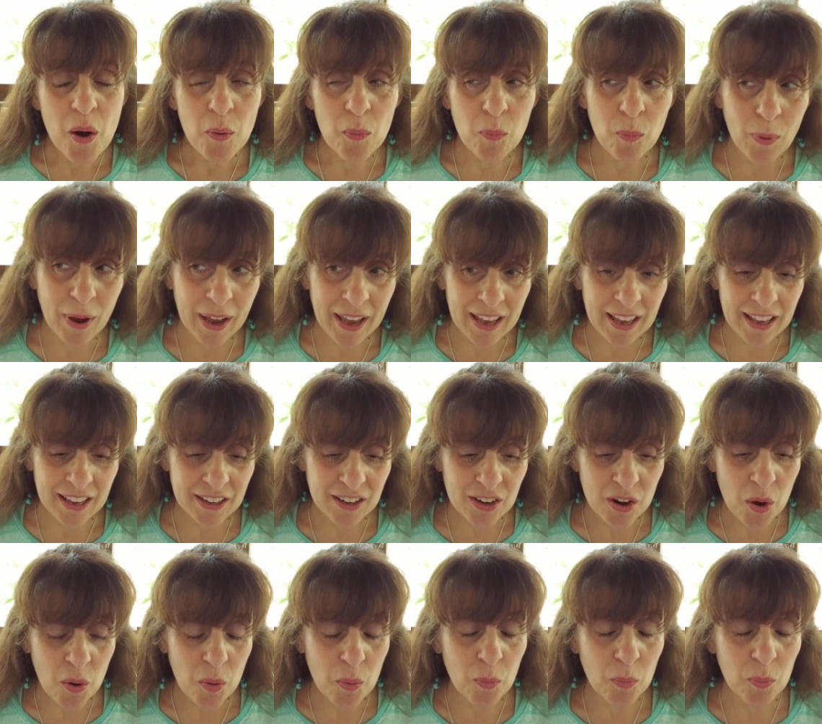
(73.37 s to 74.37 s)

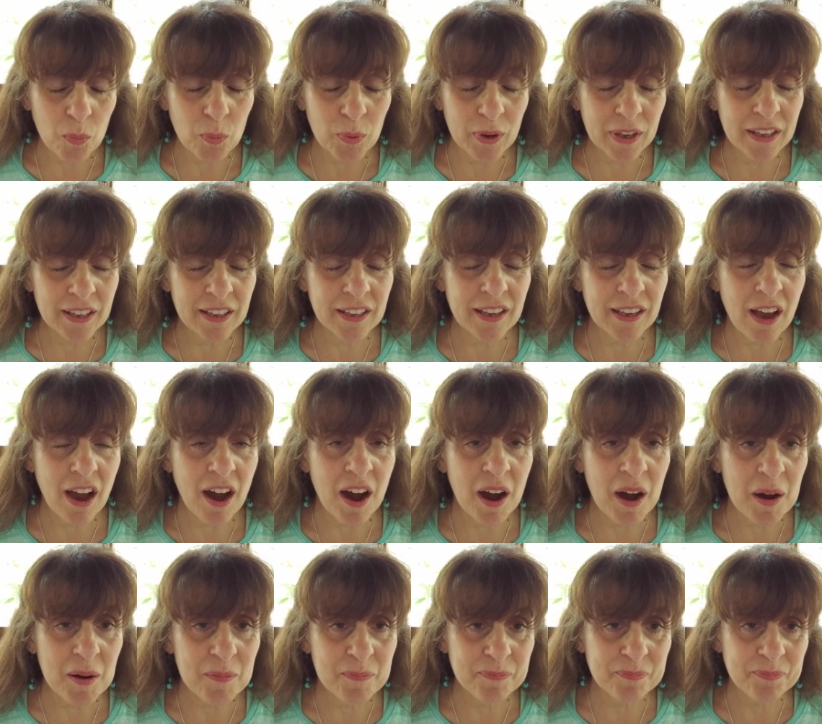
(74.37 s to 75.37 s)
when we
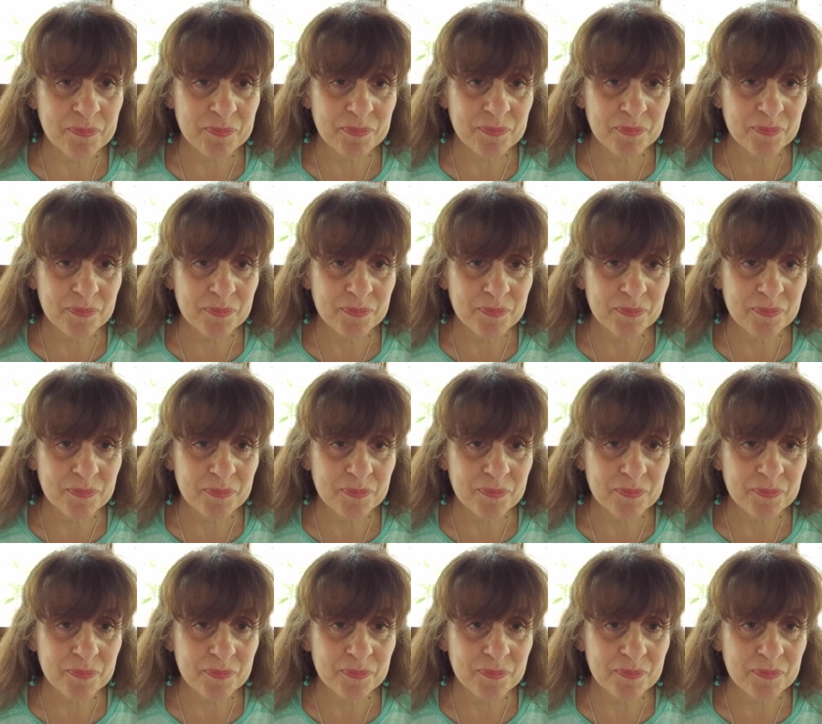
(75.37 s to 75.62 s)
um,